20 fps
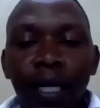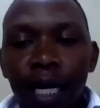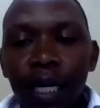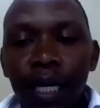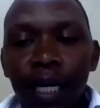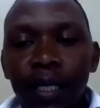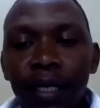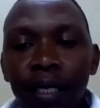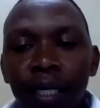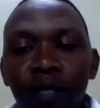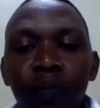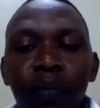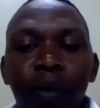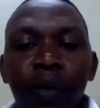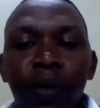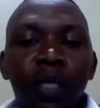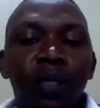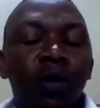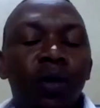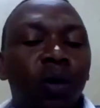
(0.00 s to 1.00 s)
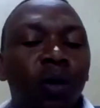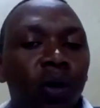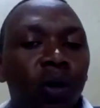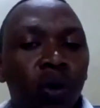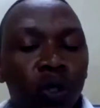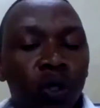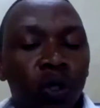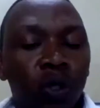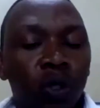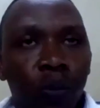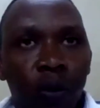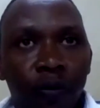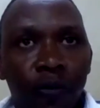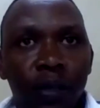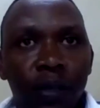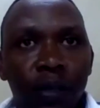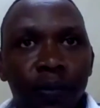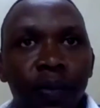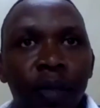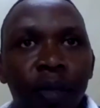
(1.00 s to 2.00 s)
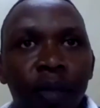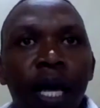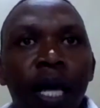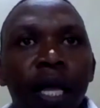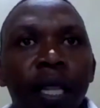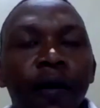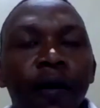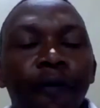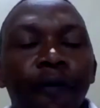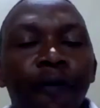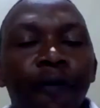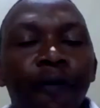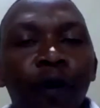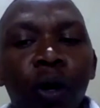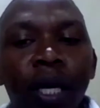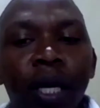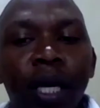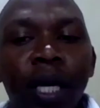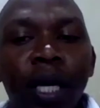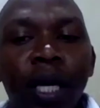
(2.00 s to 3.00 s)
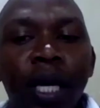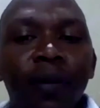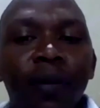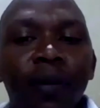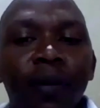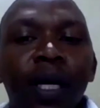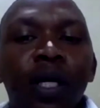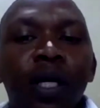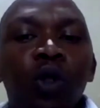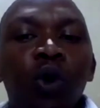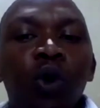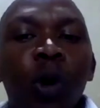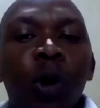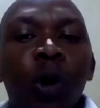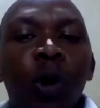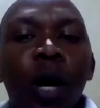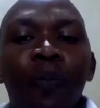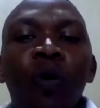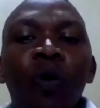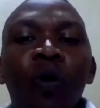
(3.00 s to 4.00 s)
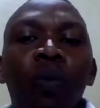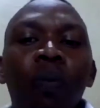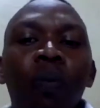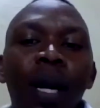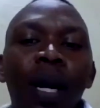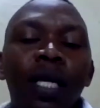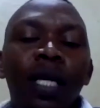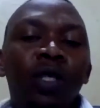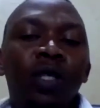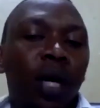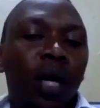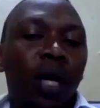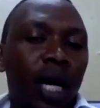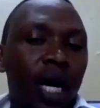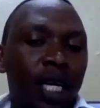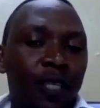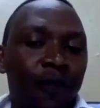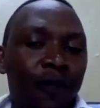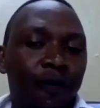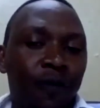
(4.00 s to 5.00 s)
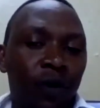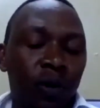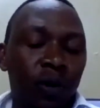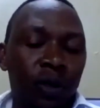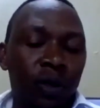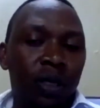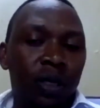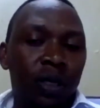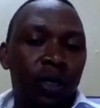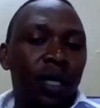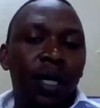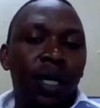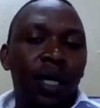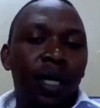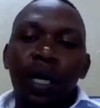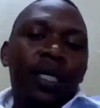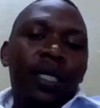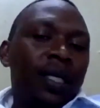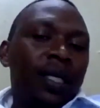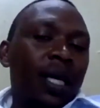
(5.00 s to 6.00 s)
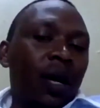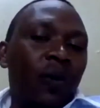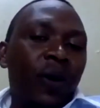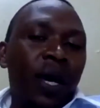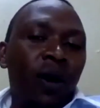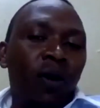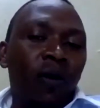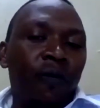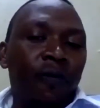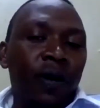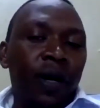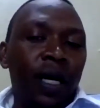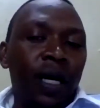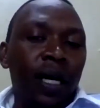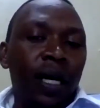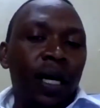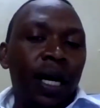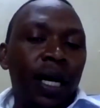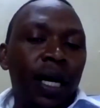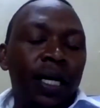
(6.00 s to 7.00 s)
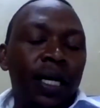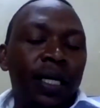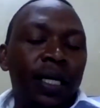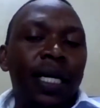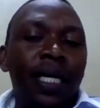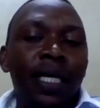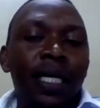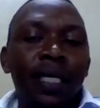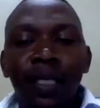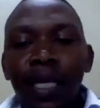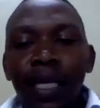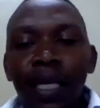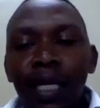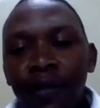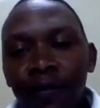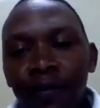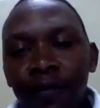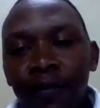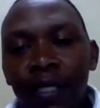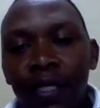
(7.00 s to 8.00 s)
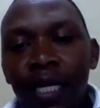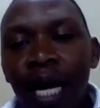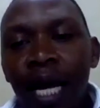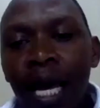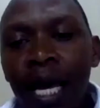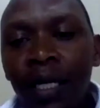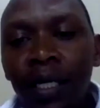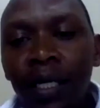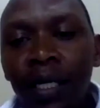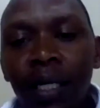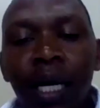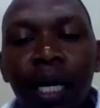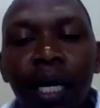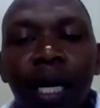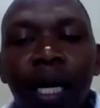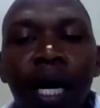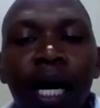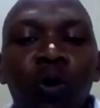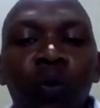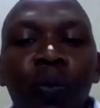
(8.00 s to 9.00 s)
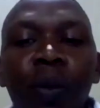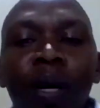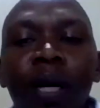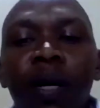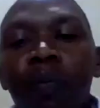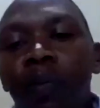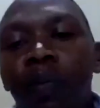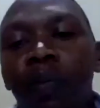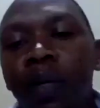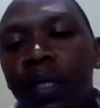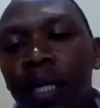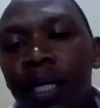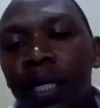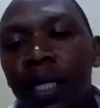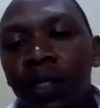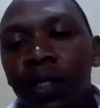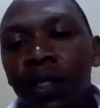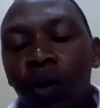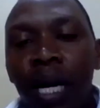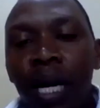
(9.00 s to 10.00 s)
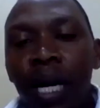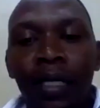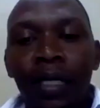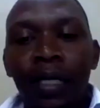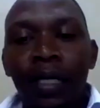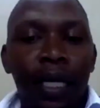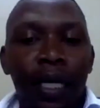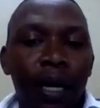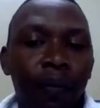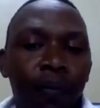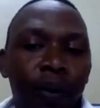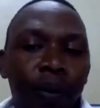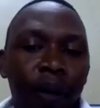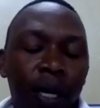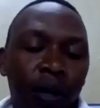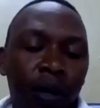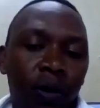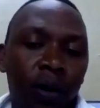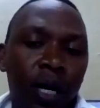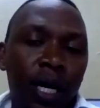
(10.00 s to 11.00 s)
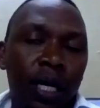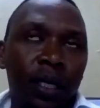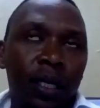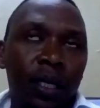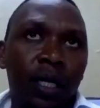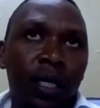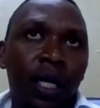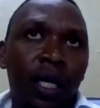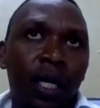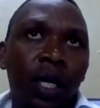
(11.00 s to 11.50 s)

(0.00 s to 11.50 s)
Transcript: taxes based on those profits, the following year, to help you manage your cash flows, it's a way of, it's an incentive trying to make business owners and company owners